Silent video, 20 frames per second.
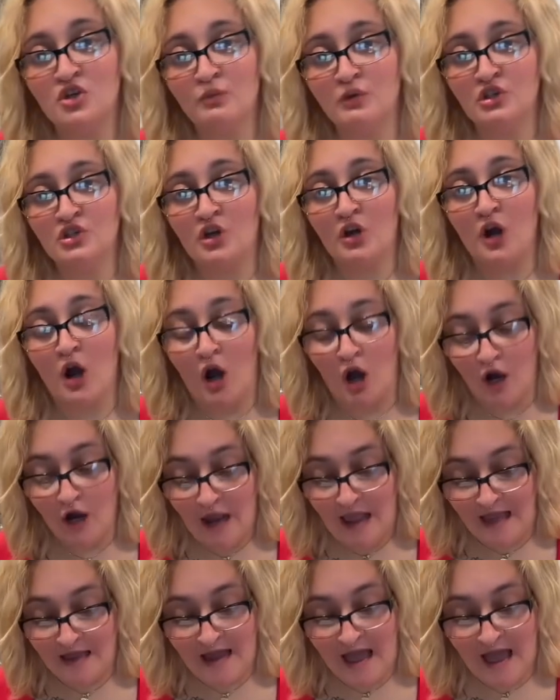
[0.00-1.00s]
with your heart
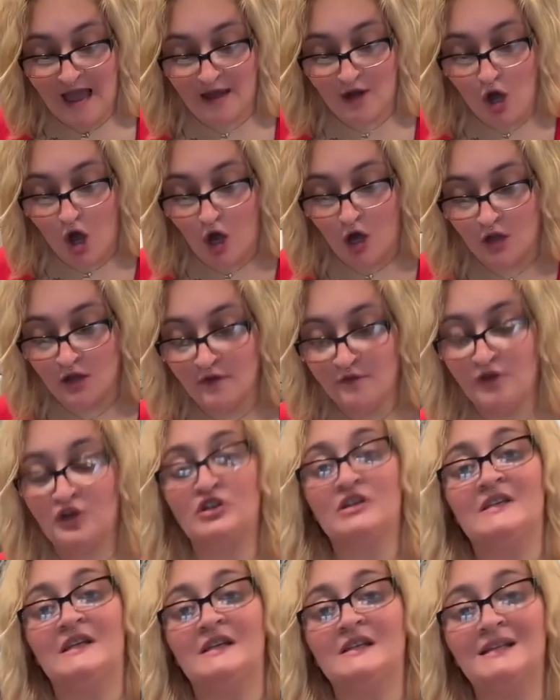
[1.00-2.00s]
and add all of your
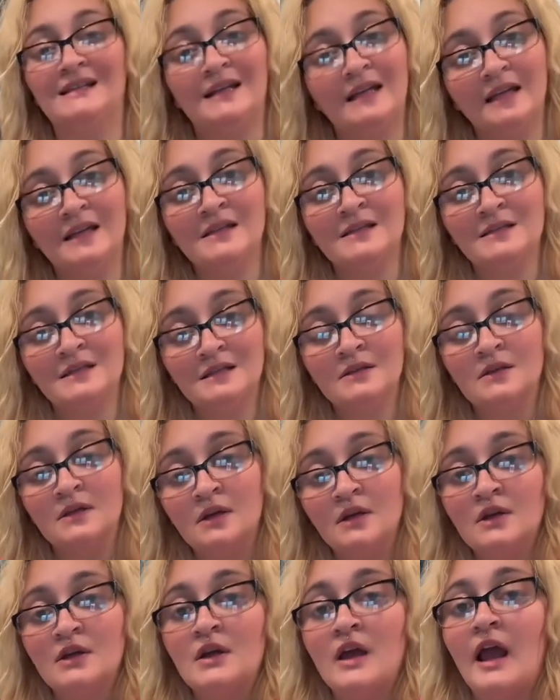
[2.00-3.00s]
seasonings
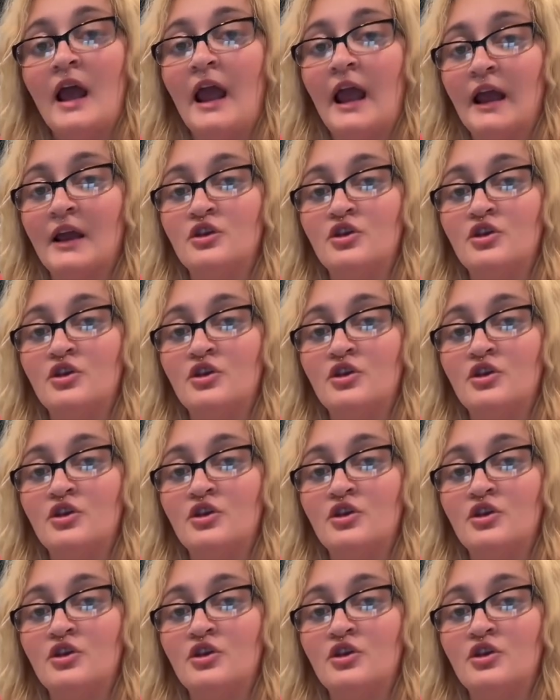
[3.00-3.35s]
and